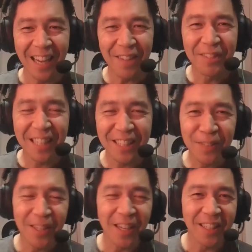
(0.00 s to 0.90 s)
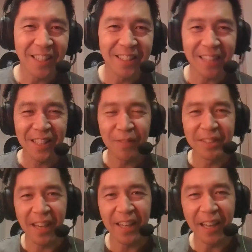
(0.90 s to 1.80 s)
I'm glad to be on the exact same
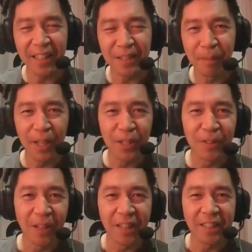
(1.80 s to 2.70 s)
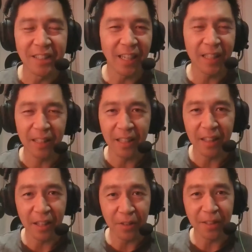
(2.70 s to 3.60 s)
side as Michael on this. I
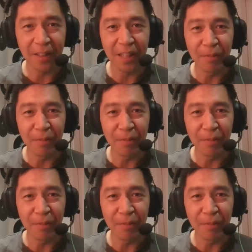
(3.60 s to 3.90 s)
think that there's